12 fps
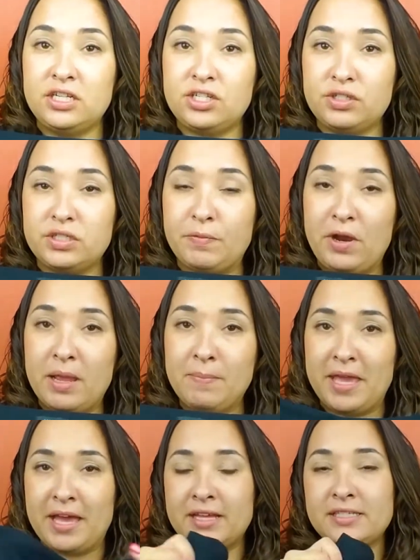into spring
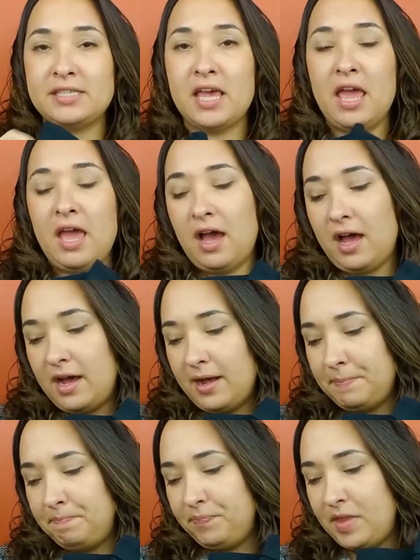because
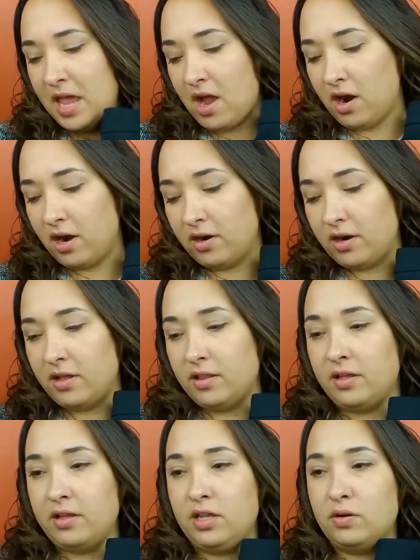they
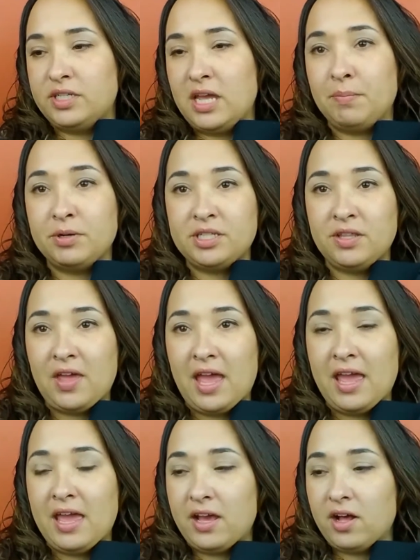are, you know, tapered to
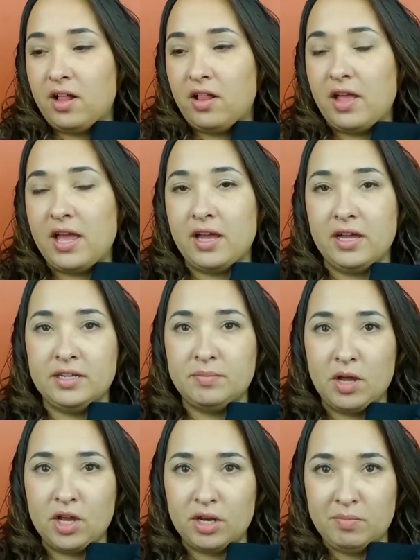the ankle
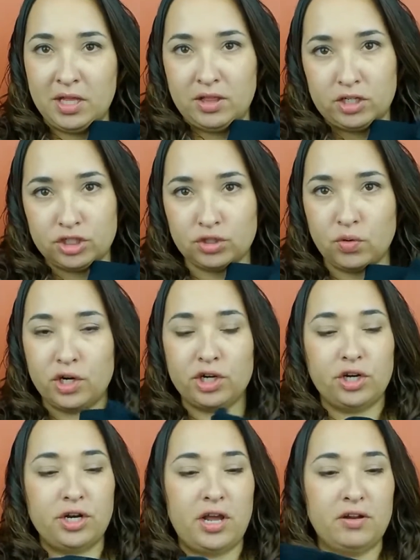and going to be a little
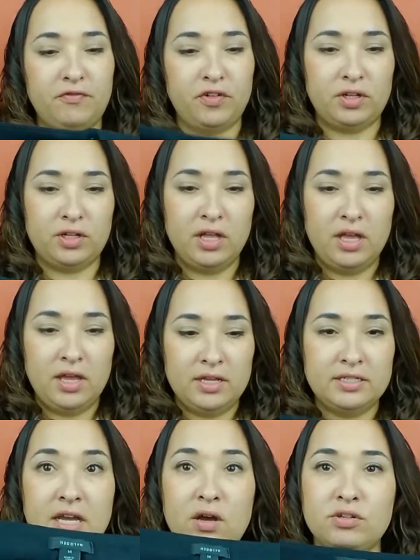shorter, not full
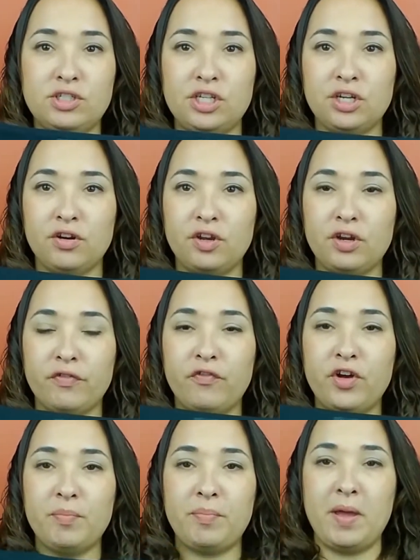down to your
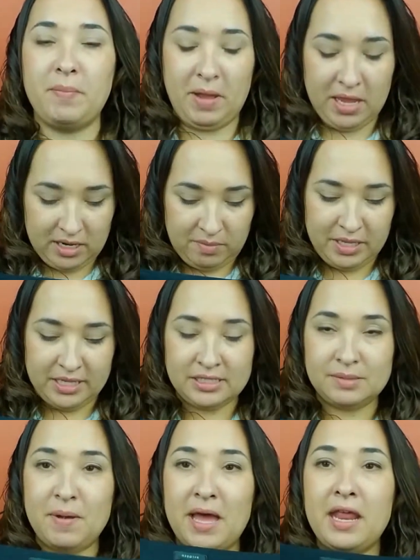foot by any
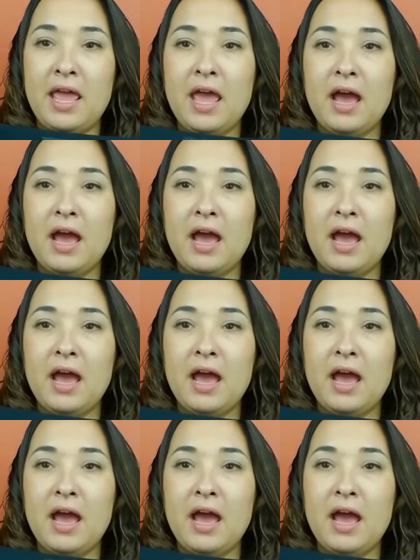means. But,